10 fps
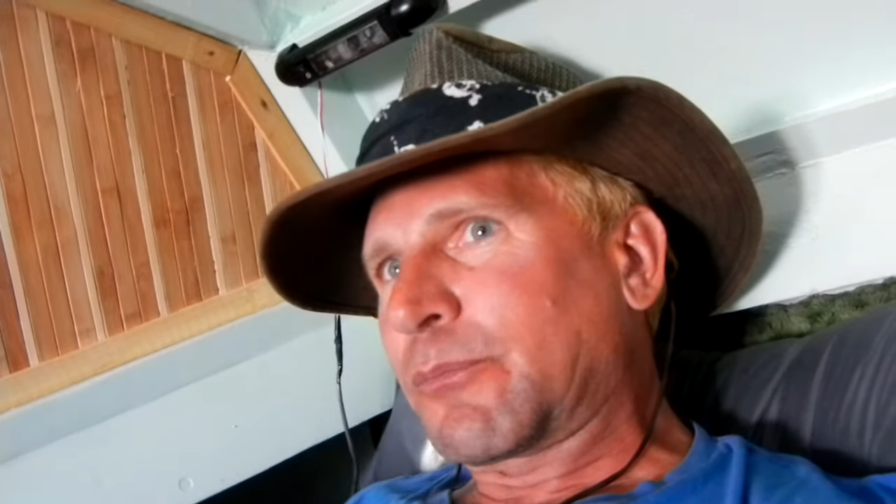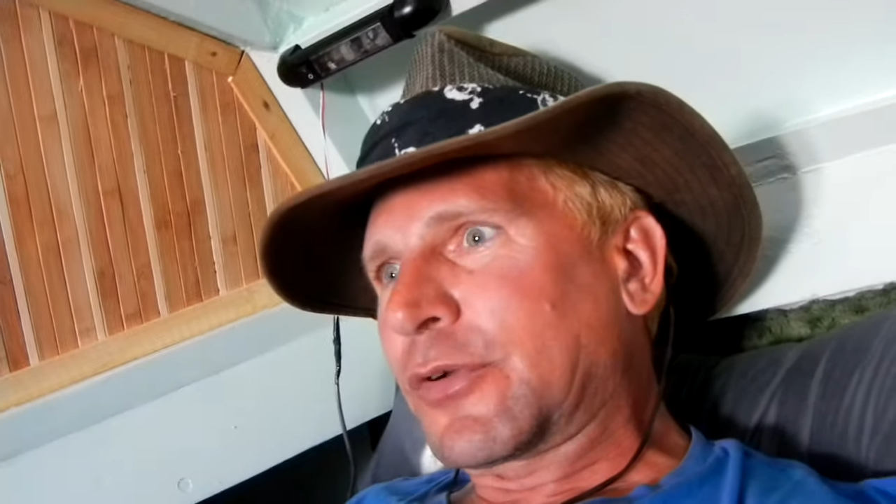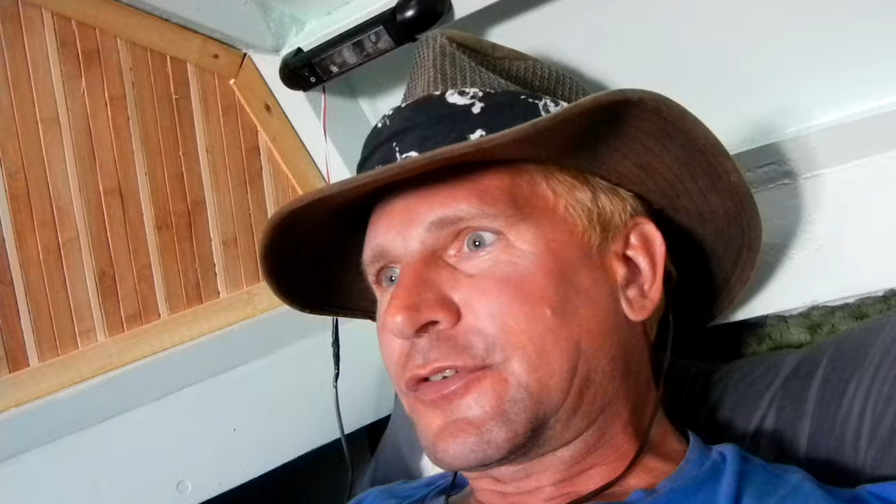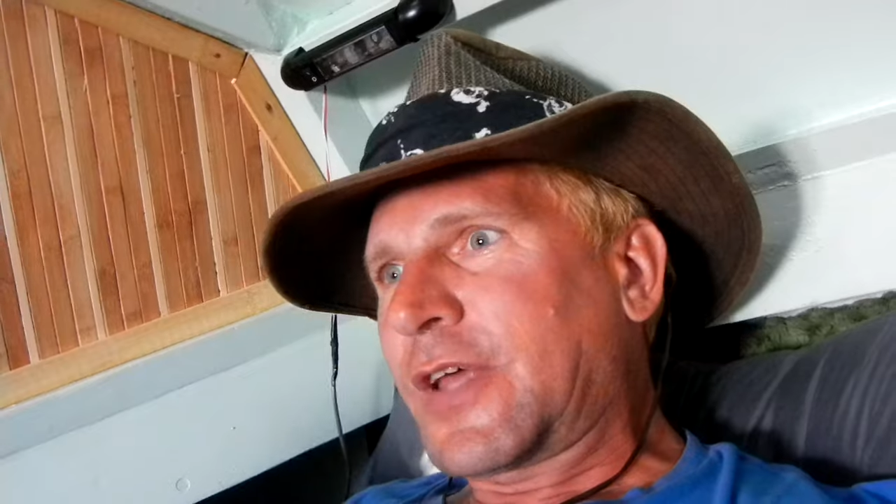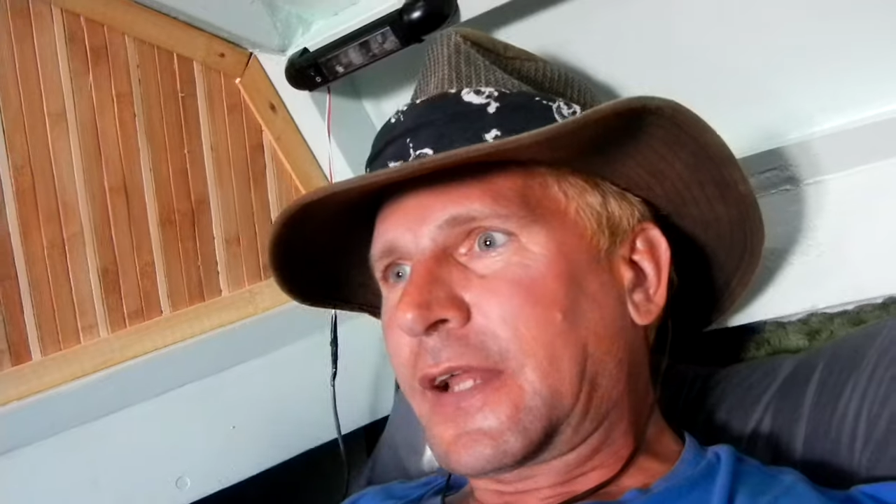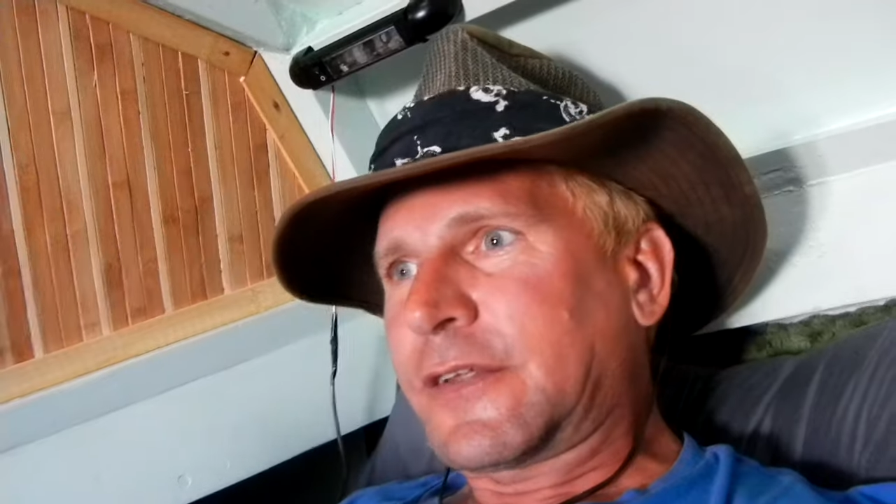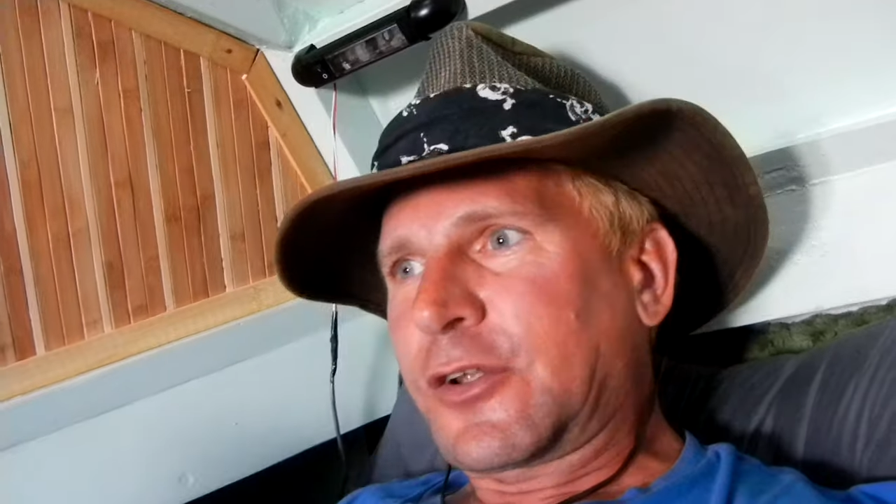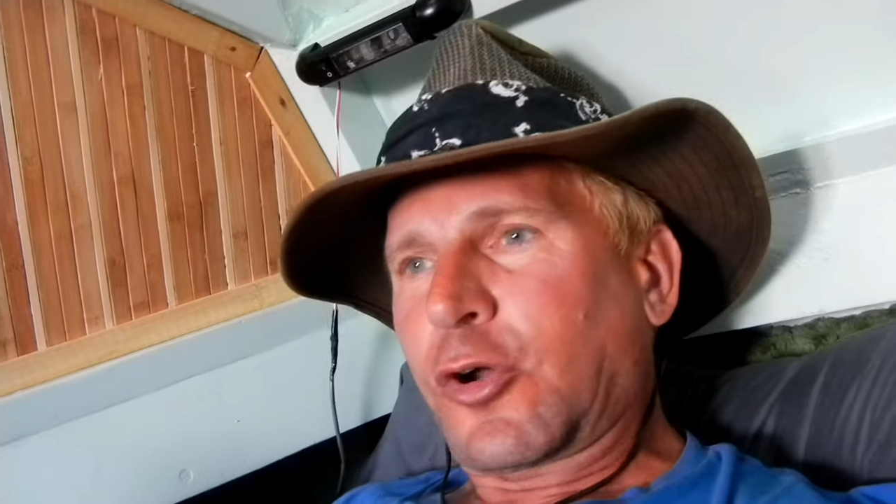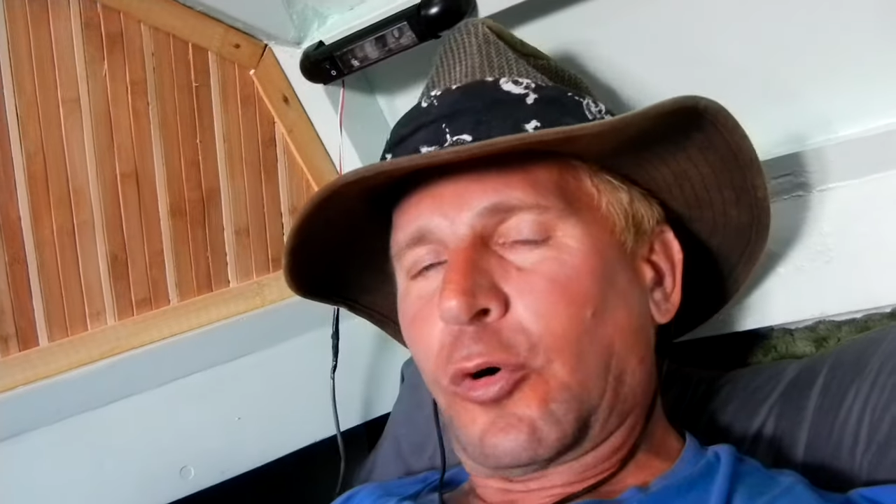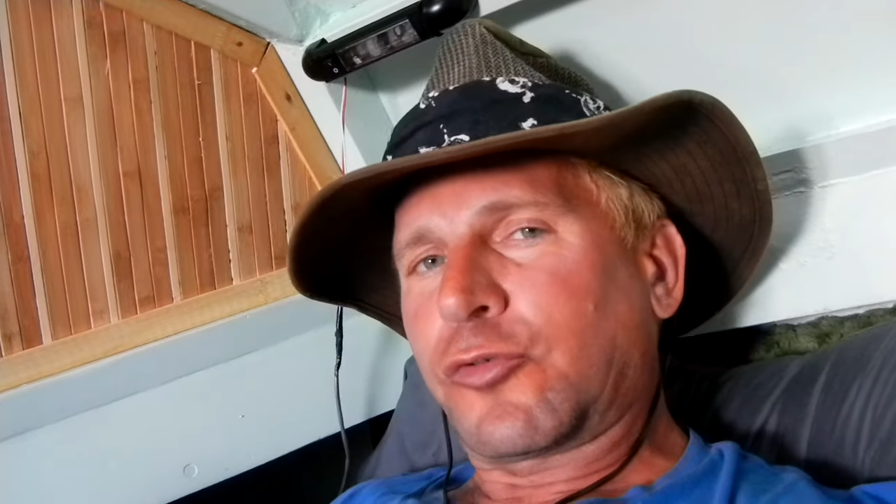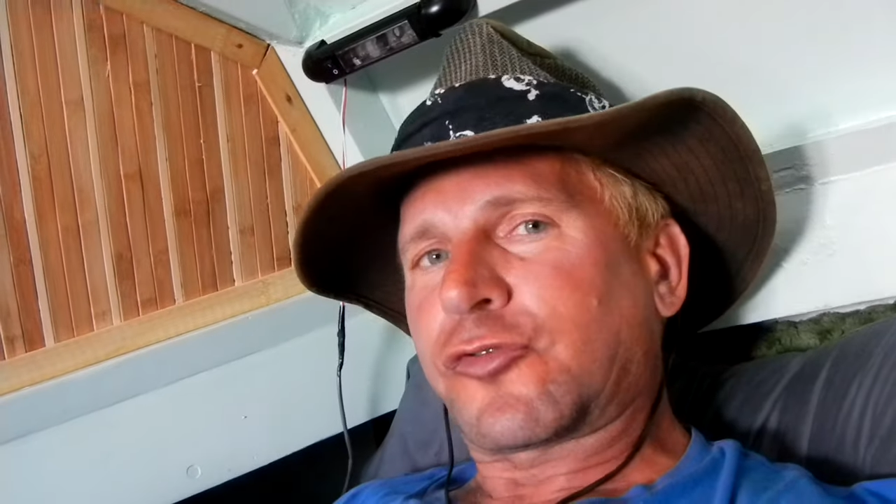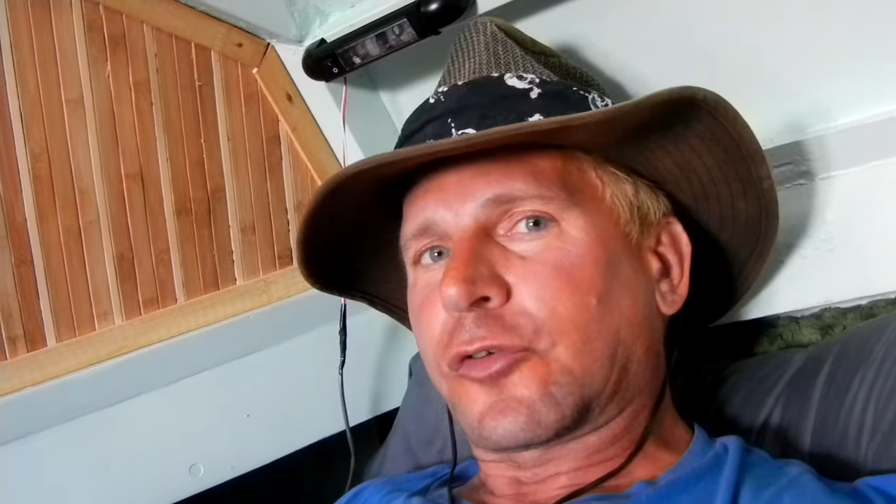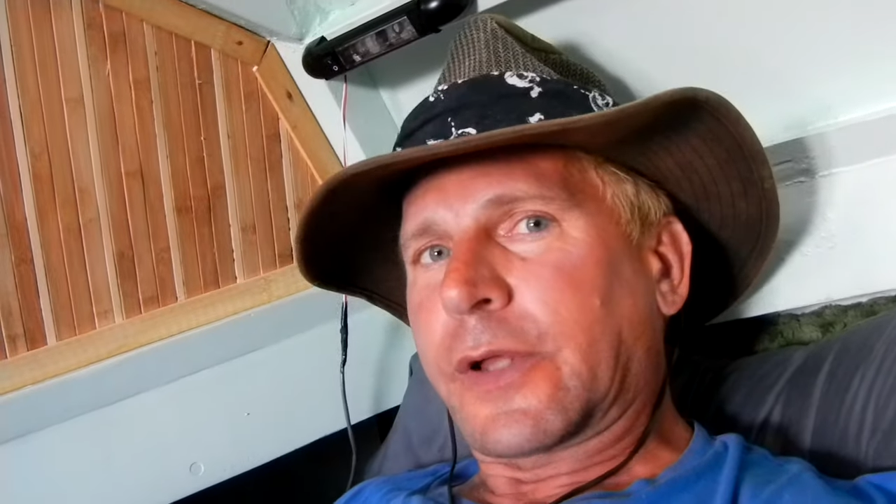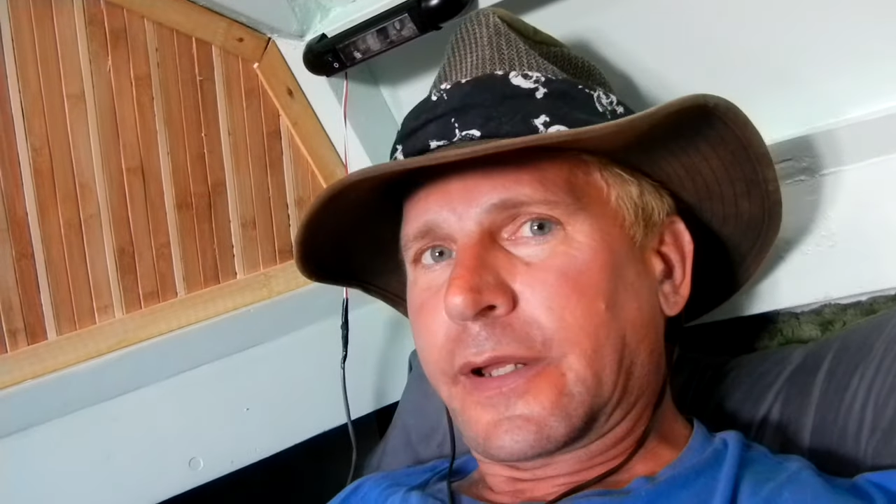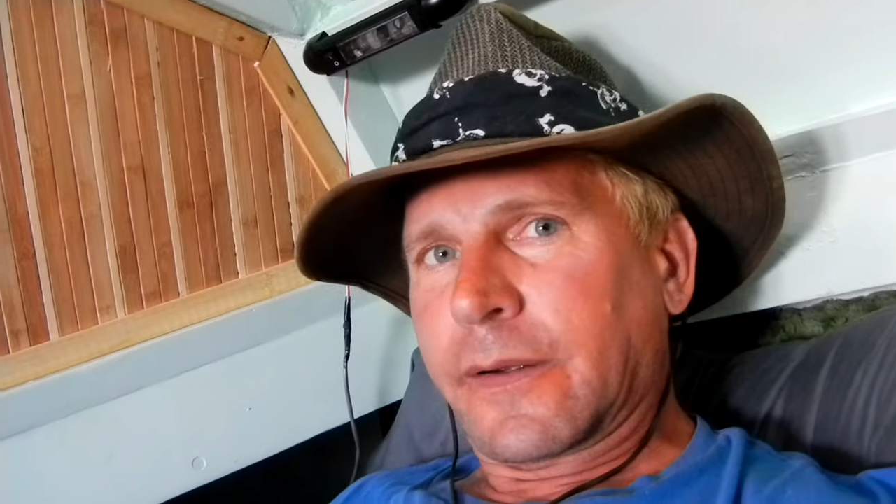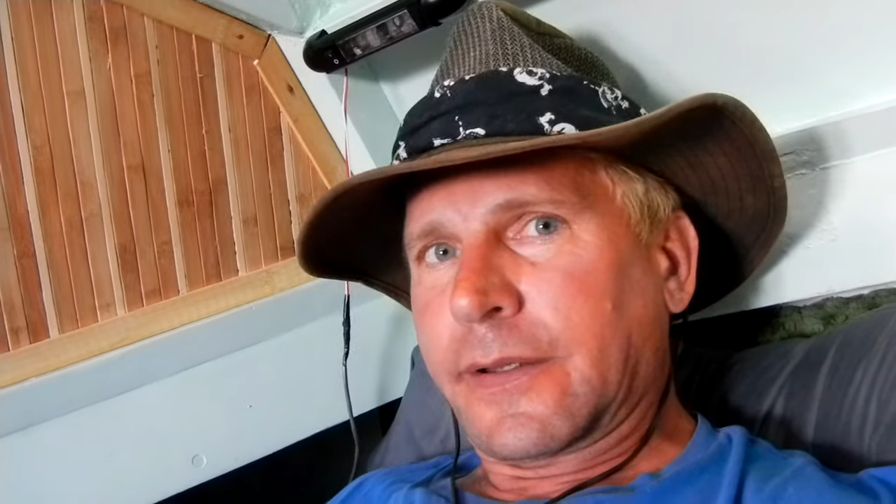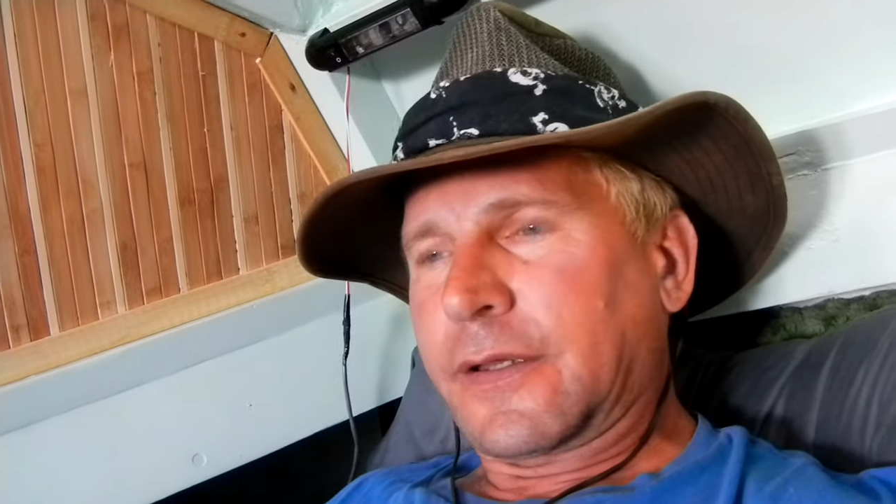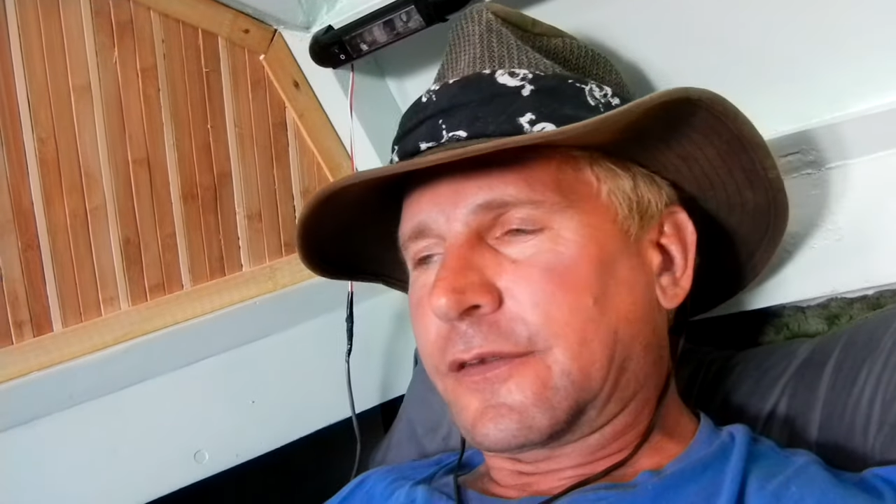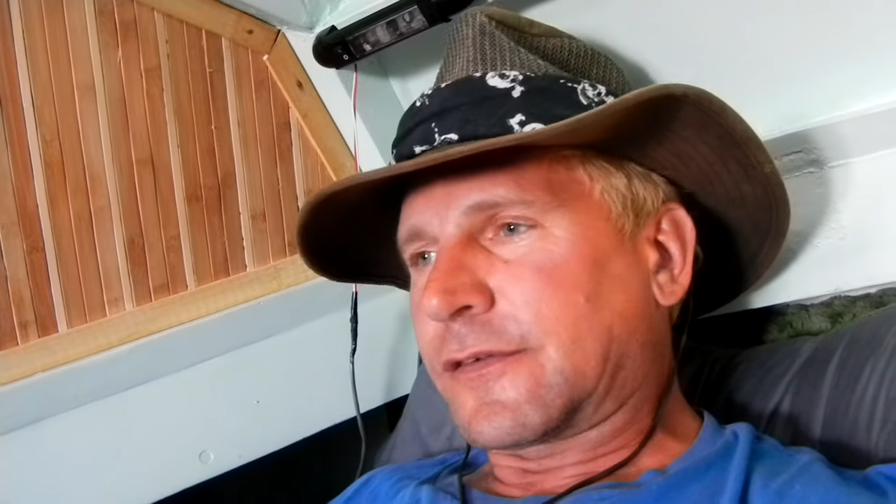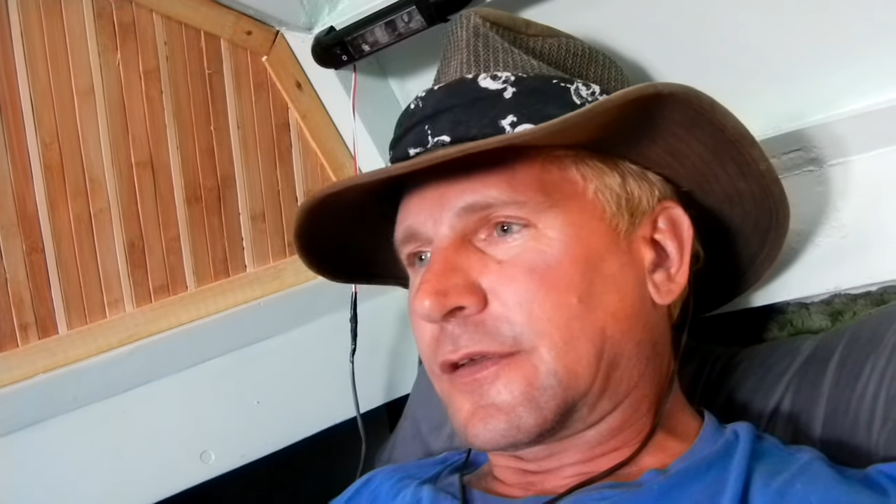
protected coastal areas,